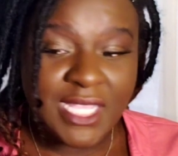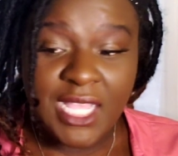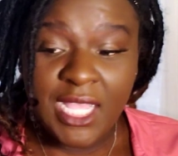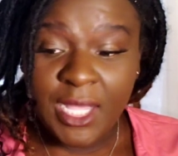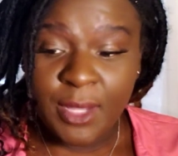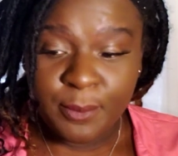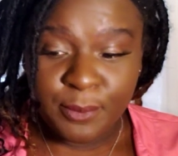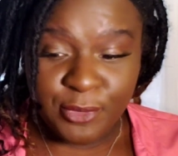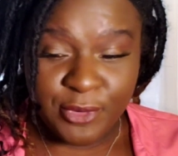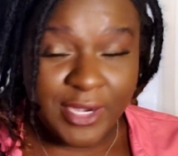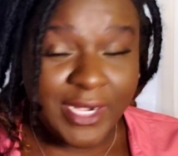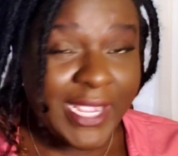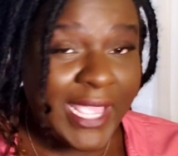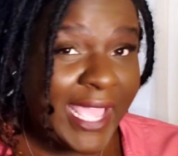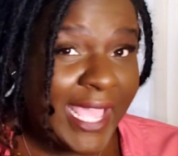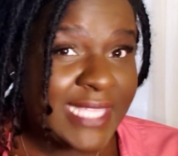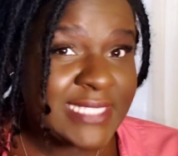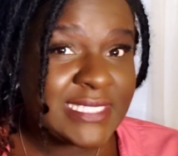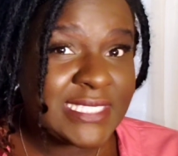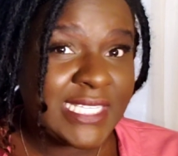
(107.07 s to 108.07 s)
Boric
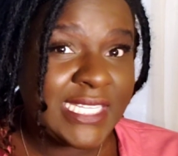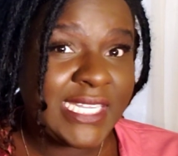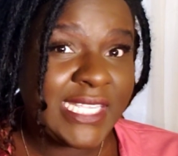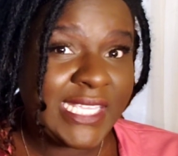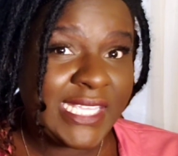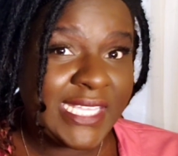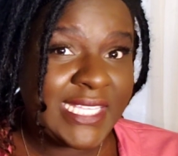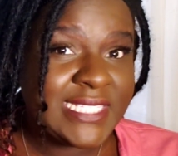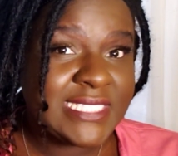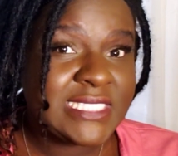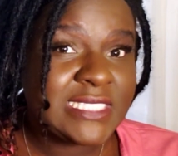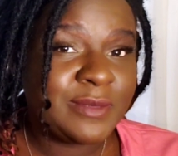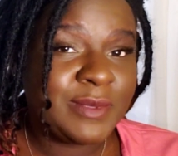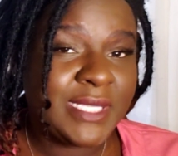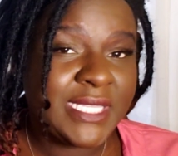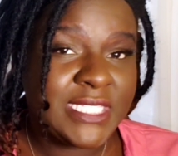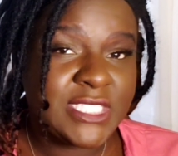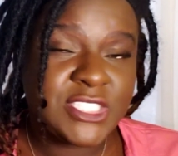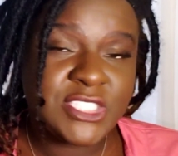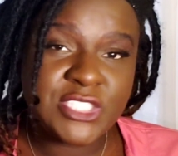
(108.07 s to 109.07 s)
acid is to be
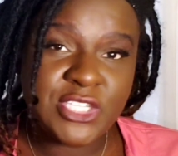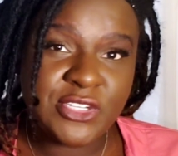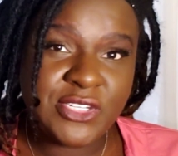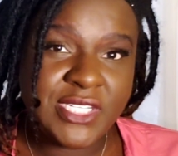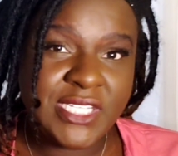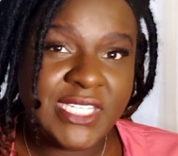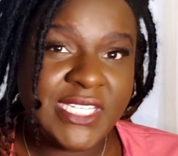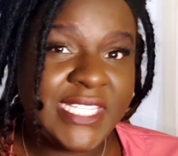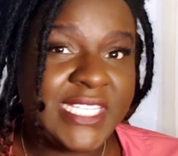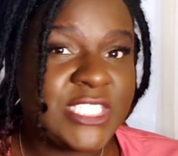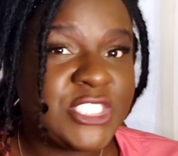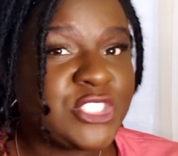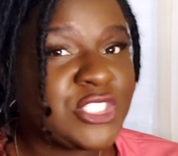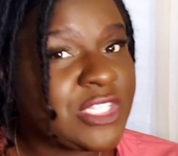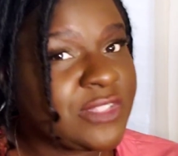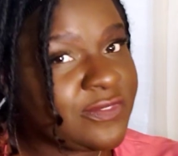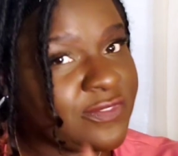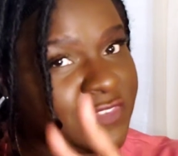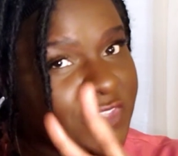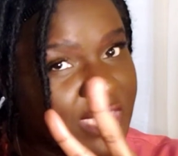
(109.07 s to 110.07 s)
inserted into the
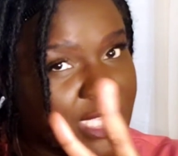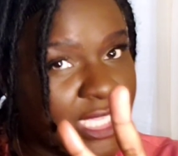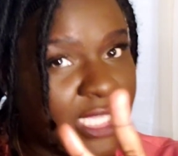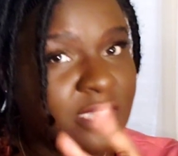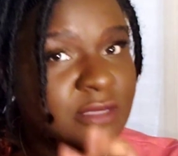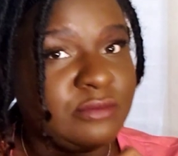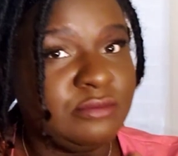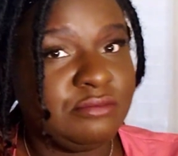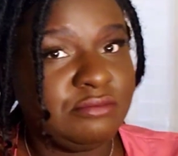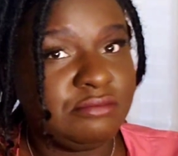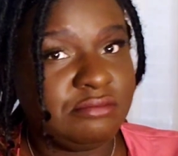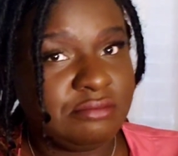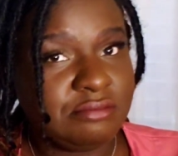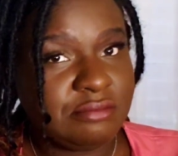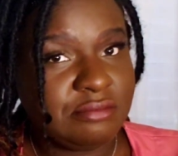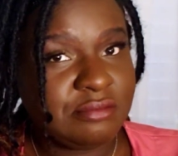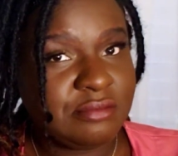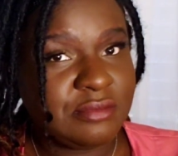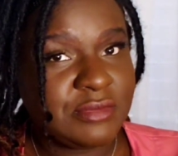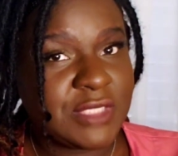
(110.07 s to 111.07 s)
V,
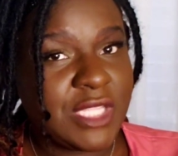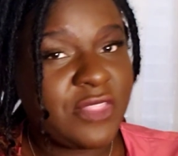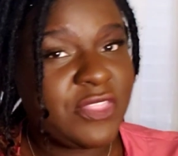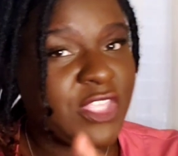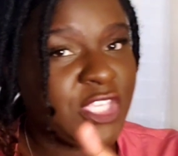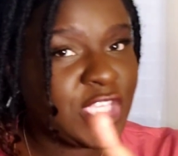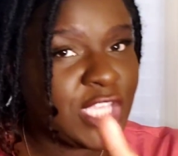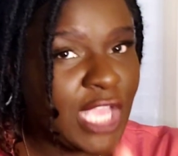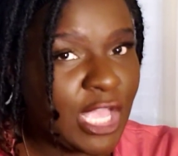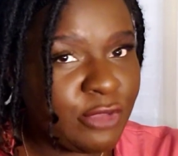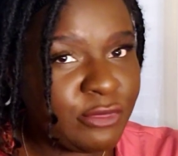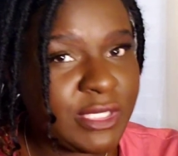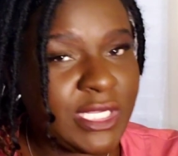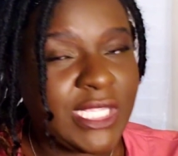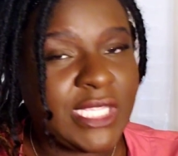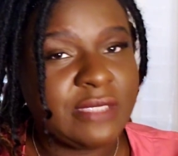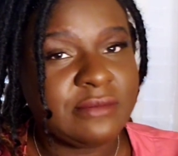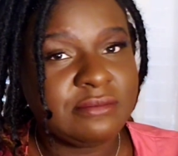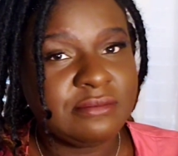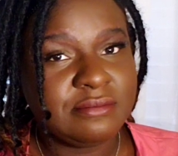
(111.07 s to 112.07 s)
the yoni,
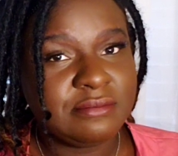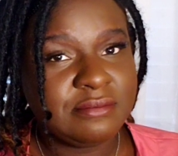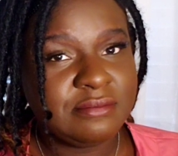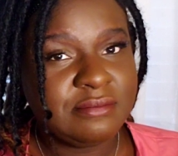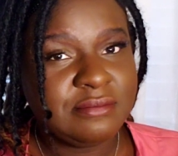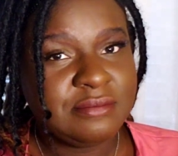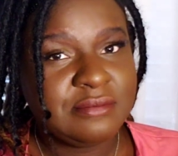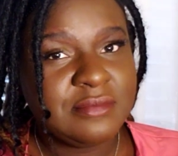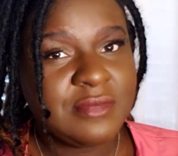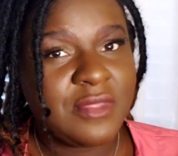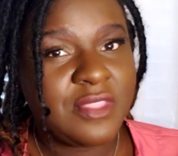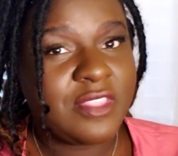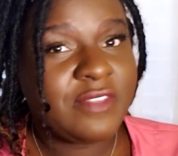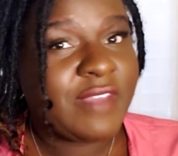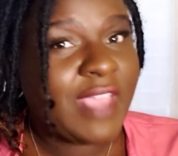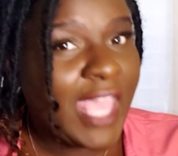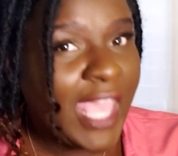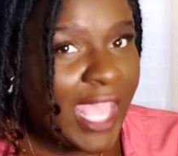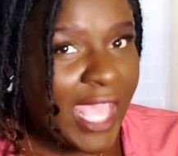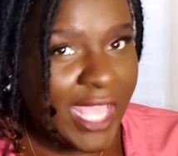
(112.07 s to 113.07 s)
the
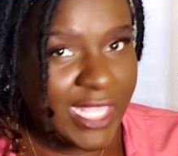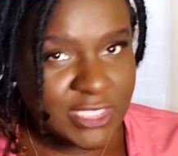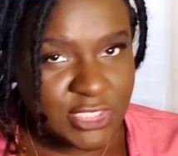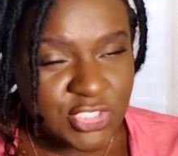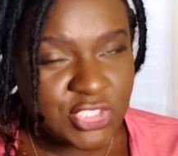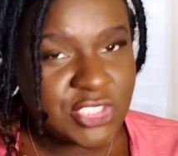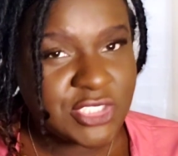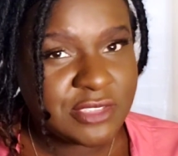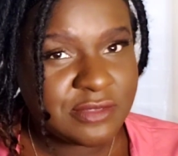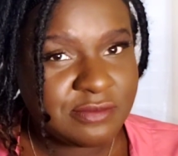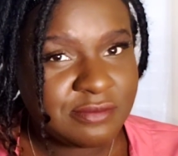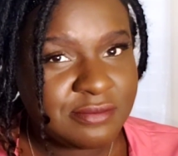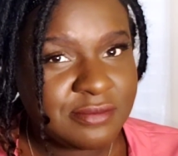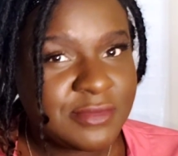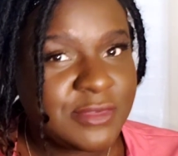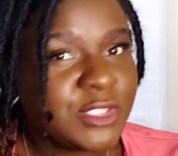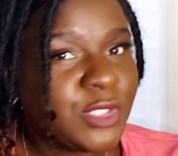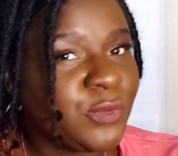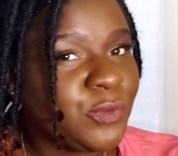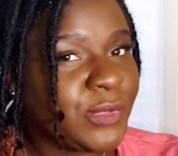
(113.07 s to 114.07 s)
vag,
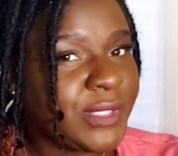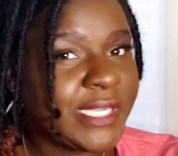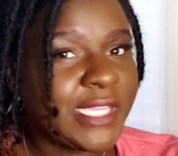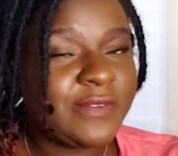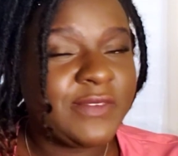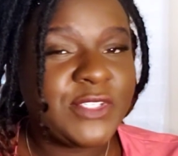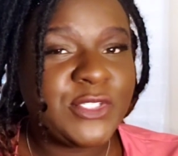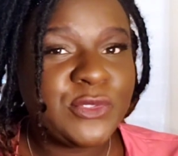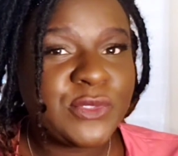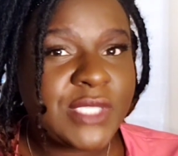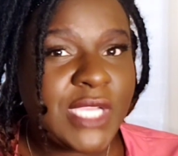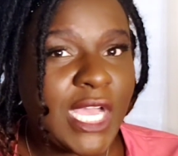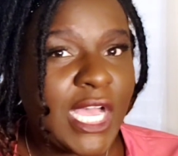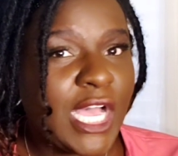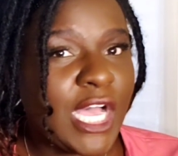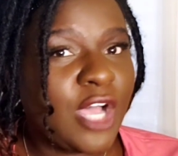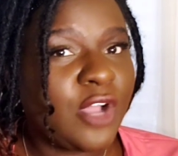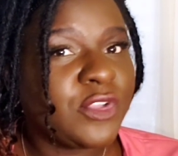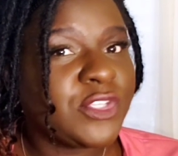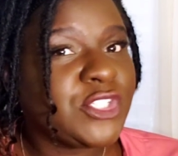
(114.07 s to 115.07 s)
whatever you
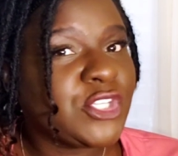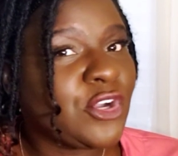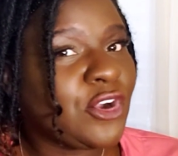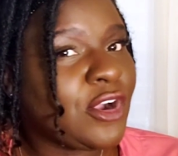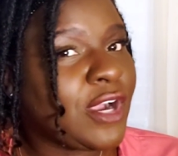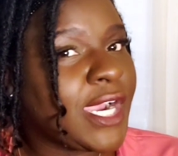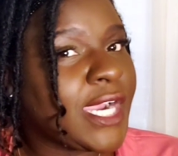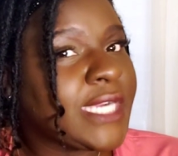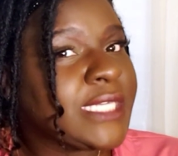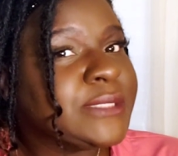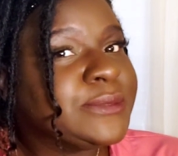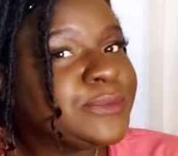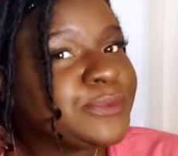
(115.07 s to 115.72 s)
call your,